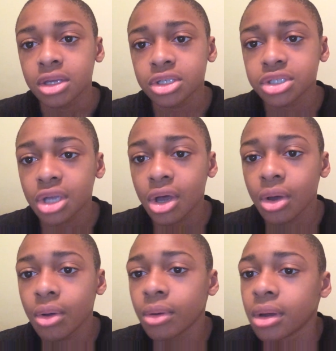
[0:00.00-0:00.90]

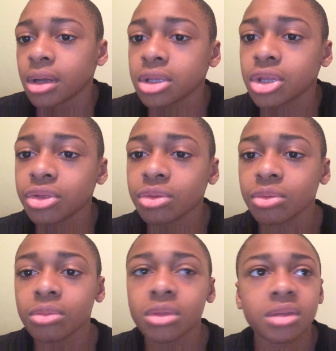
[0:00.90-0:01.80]
So just
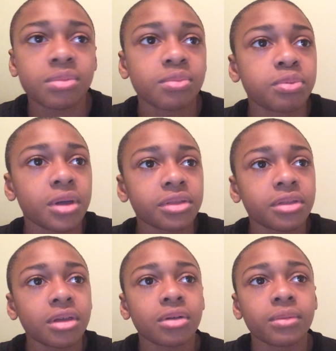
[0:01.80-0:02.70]
press
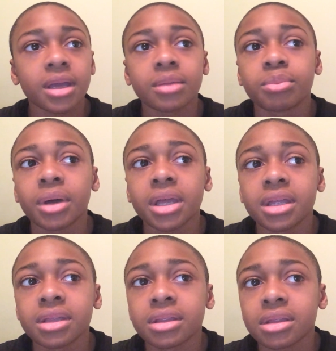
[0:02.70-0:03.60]
the correct
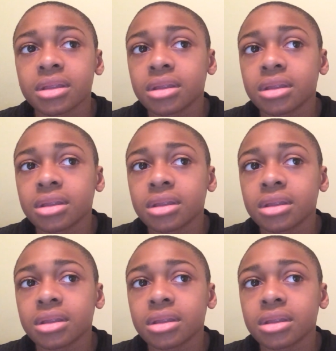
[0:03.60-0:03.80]
button.